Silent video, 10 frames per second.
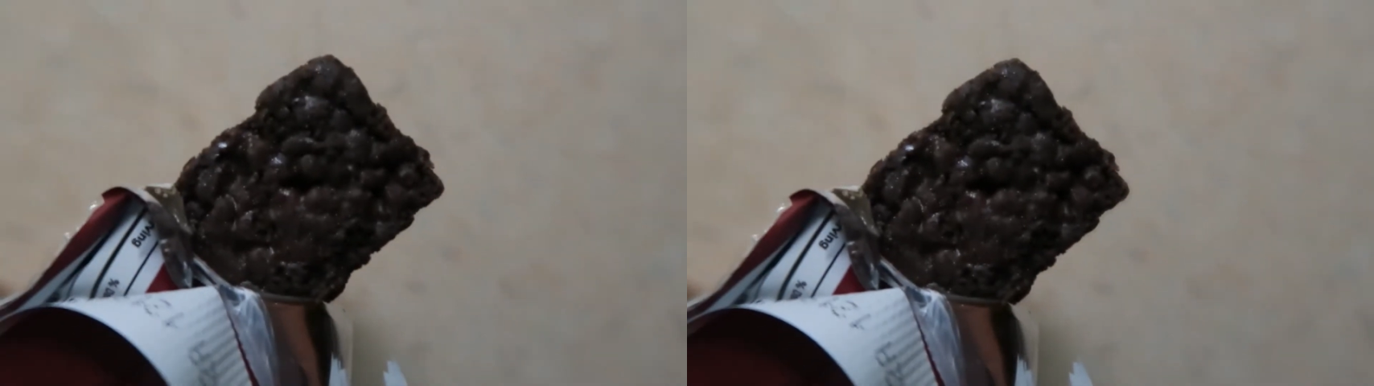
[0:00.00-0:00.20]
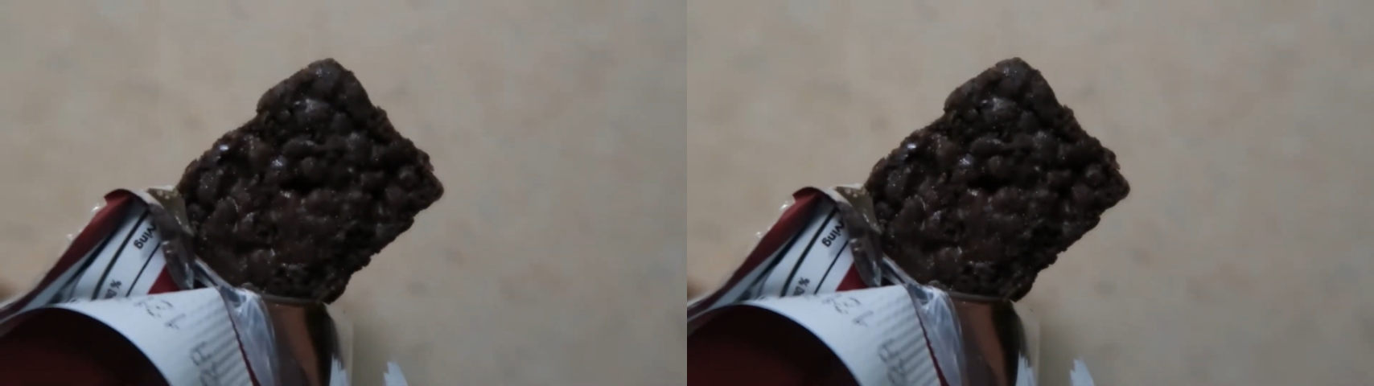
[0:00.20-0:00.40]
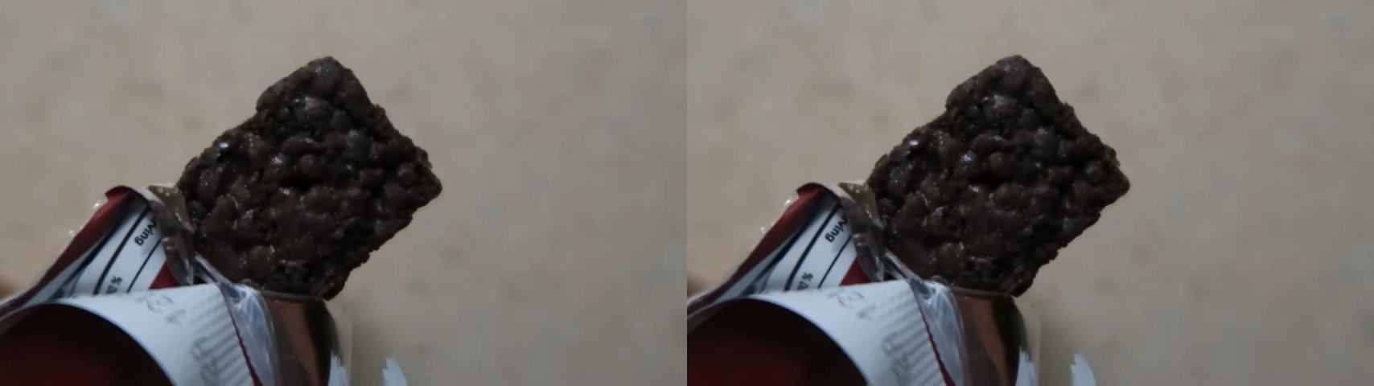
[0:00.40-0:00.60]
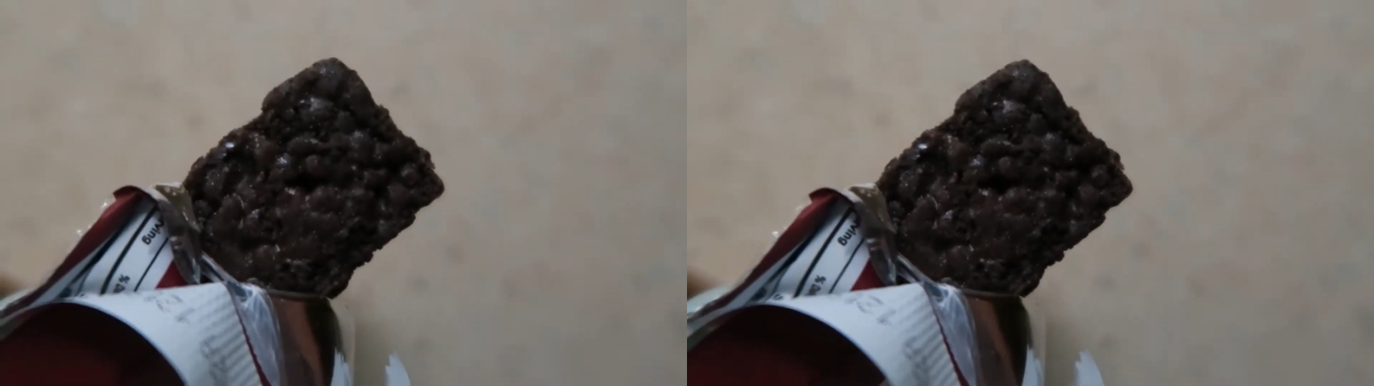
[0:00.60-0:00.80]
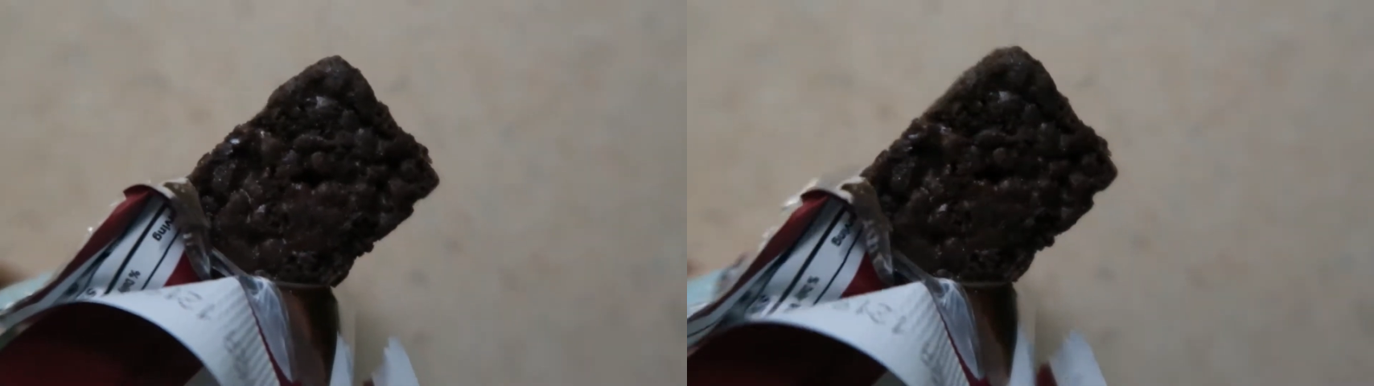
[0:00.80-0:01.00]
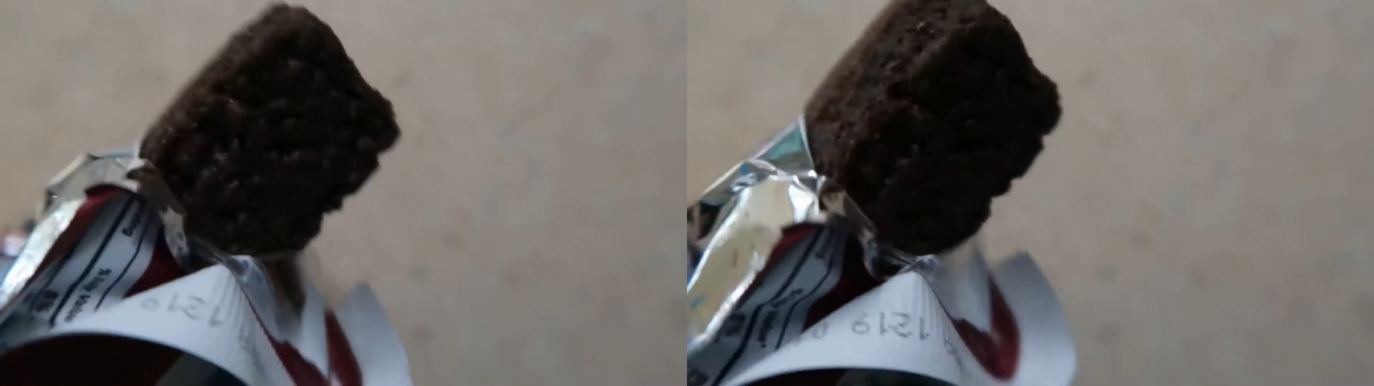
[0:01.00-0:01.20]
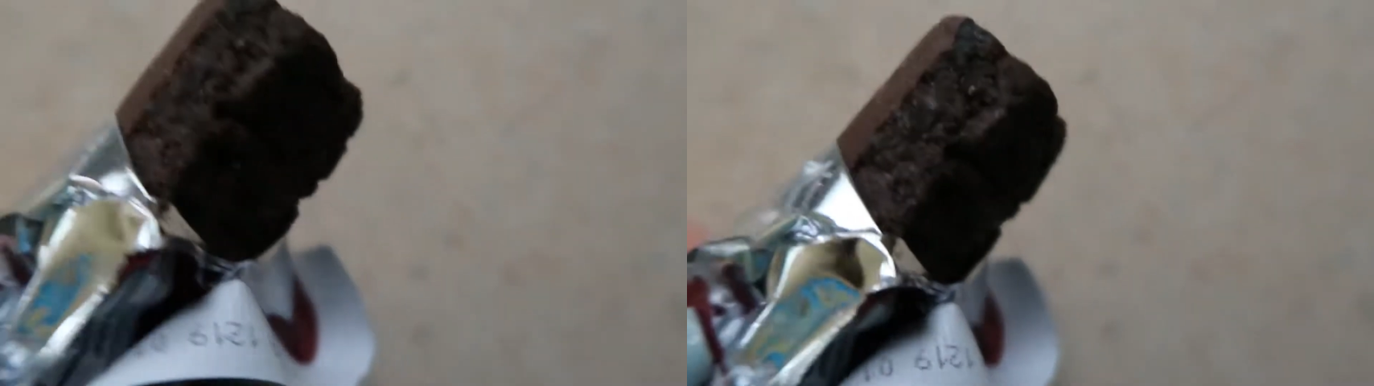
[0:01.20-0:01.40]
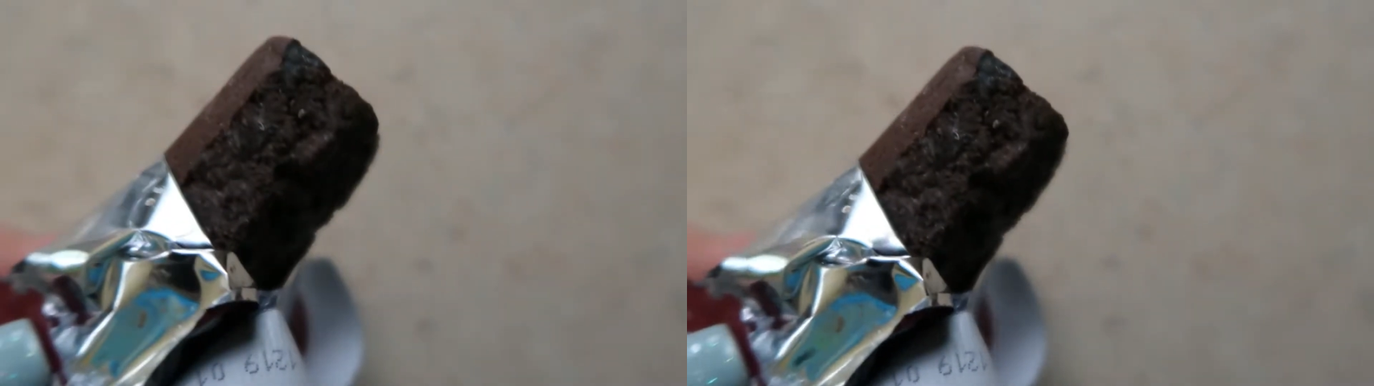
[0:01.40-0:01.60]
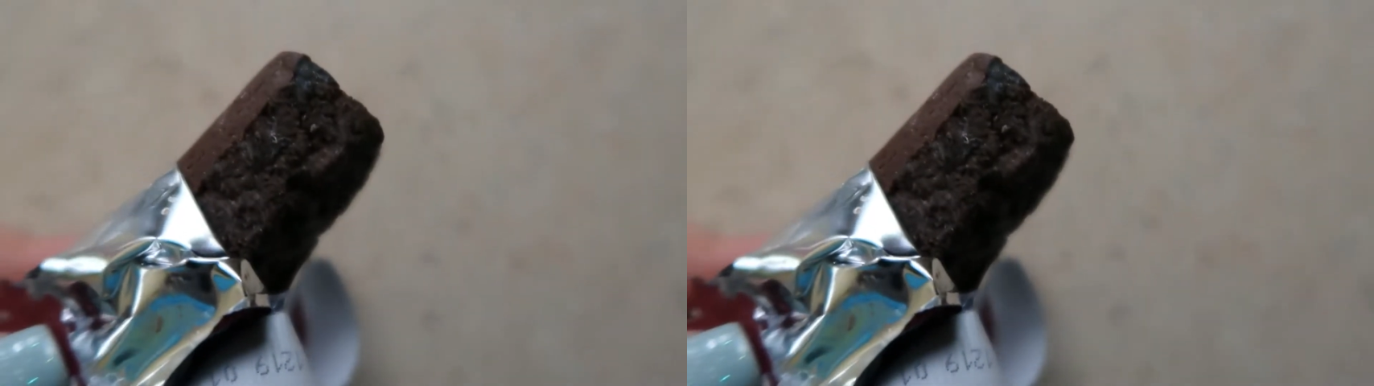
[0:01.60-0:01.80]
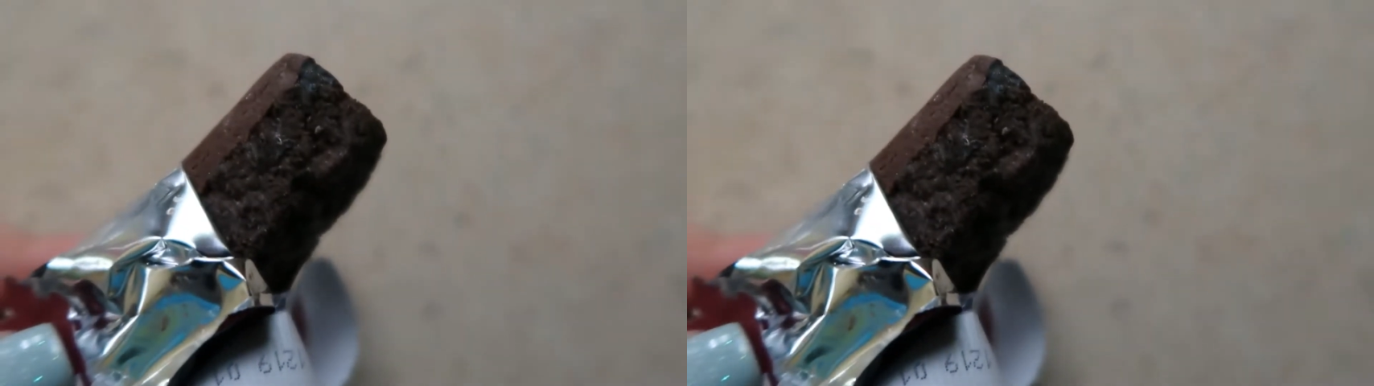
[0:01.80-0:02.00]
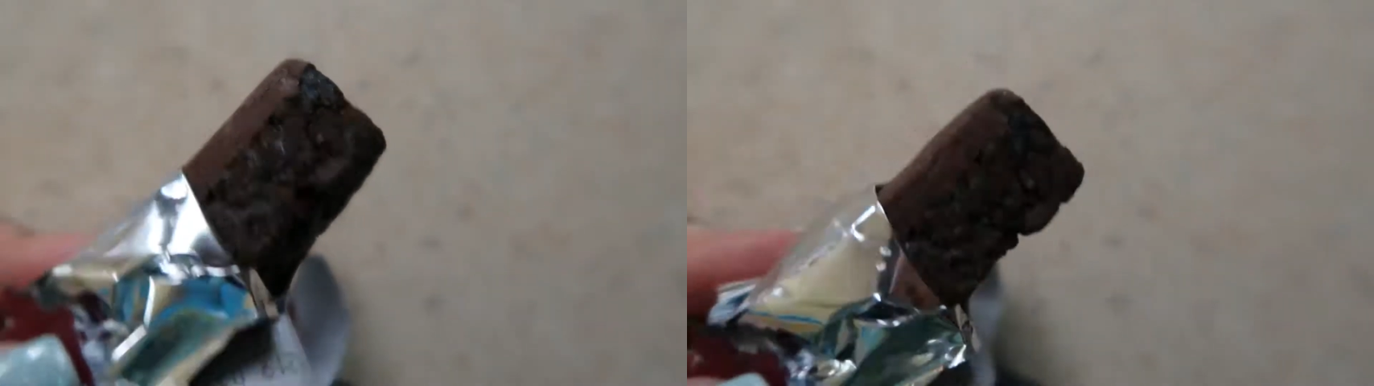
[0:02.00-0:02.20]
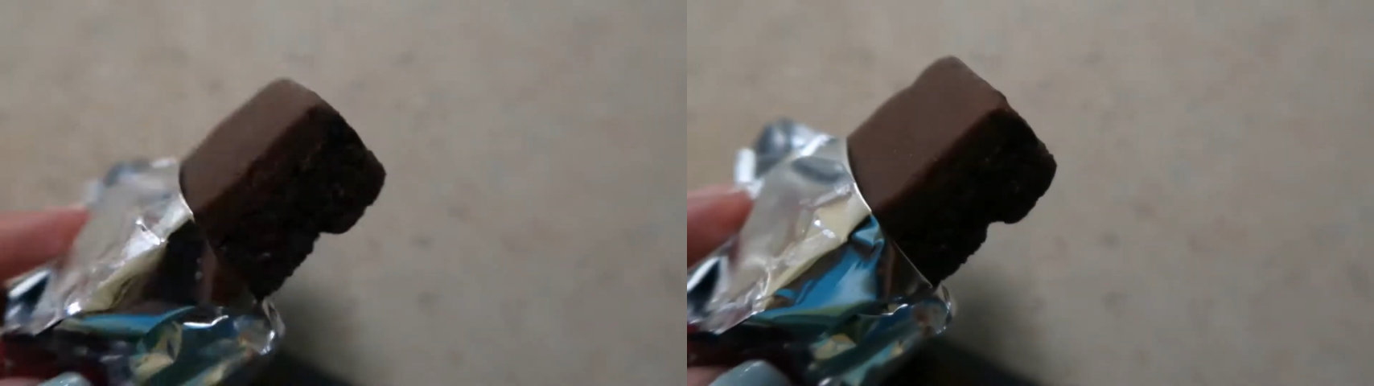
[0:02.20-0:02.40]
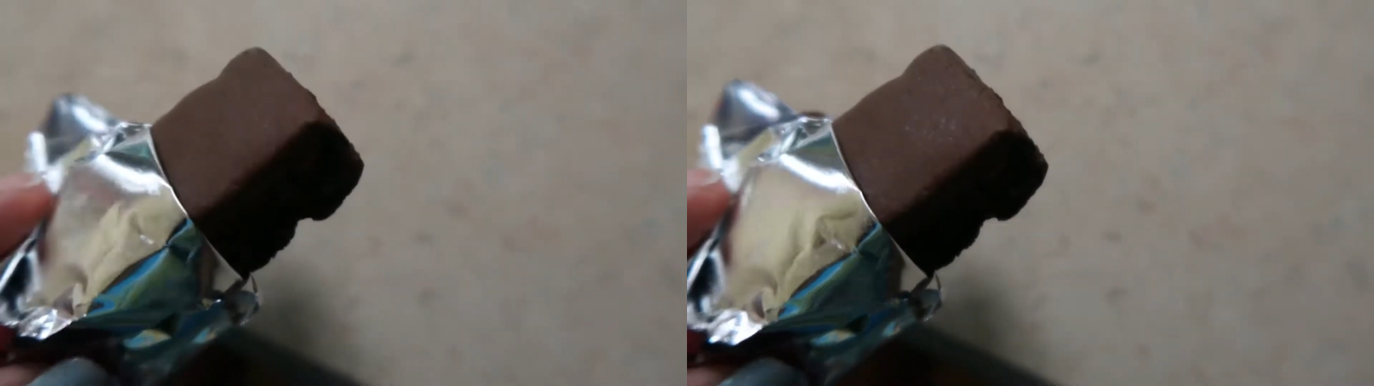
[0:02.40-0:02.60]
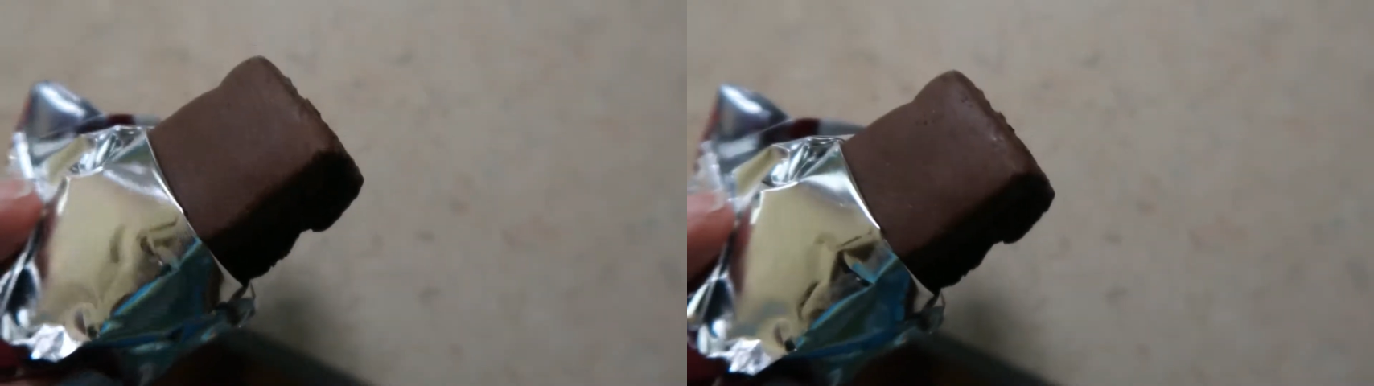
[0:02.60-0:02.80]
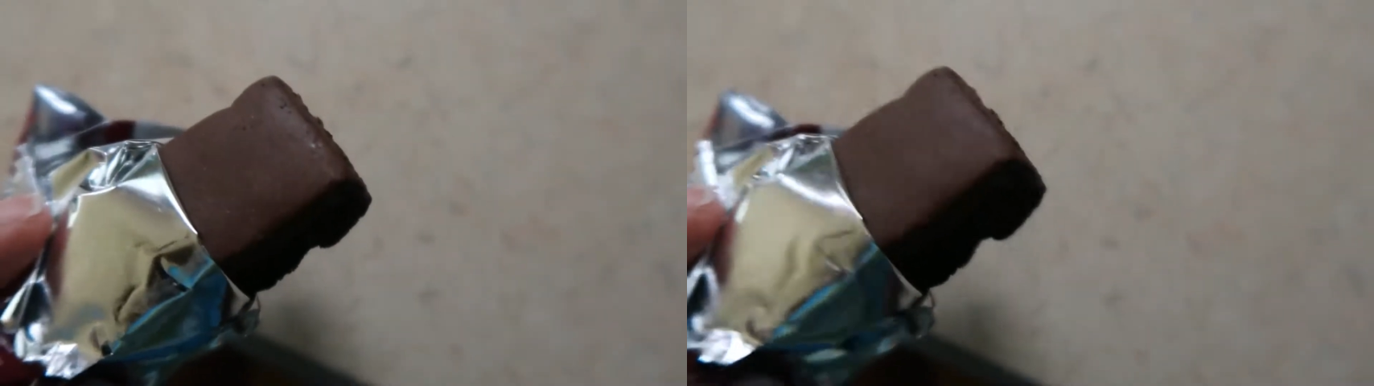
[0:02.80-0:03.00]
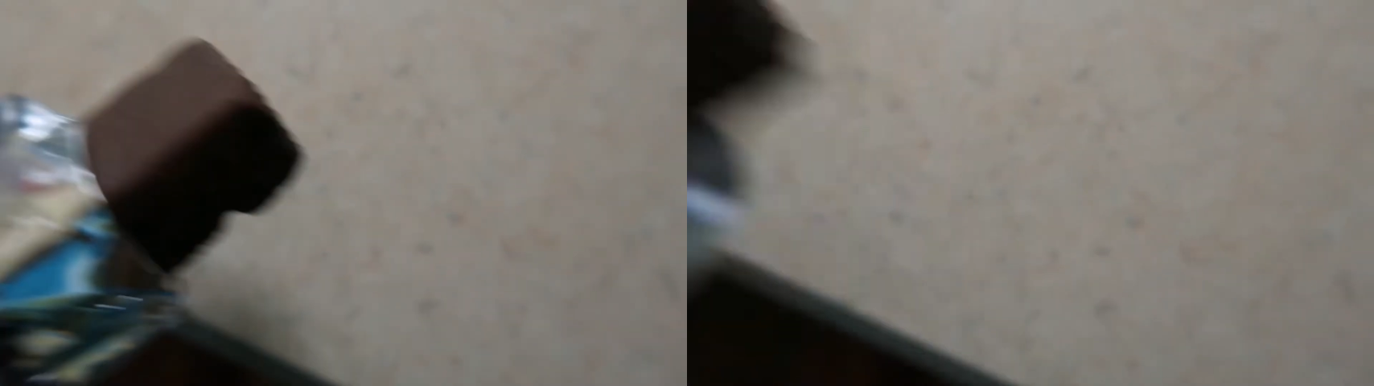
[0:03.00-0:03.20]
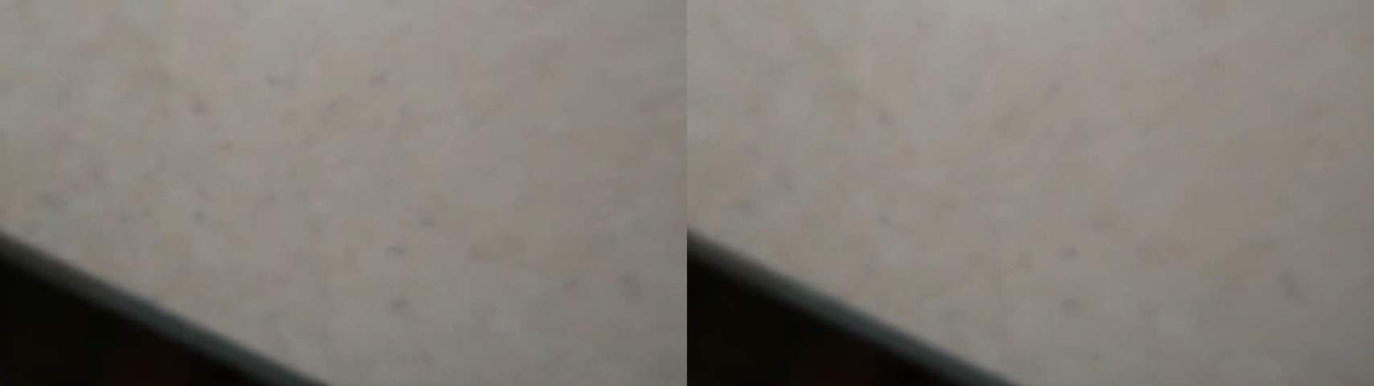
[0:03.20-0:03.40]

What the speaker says: No face is visible, so there are no lips to read.